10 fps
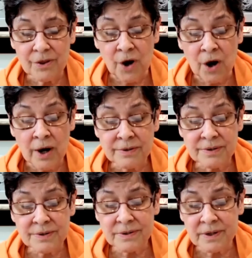
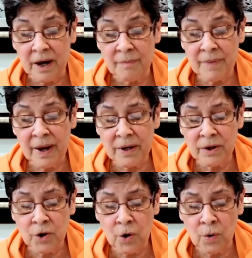Thoughts come
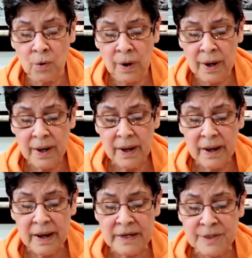and go
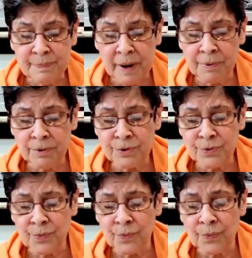as bubbles
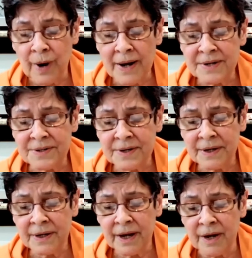
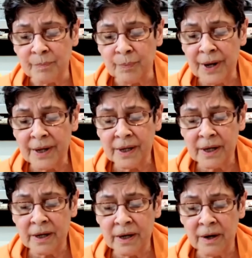rising and
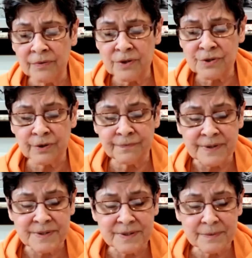breaking on the
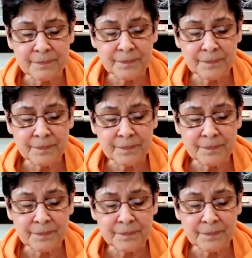surface,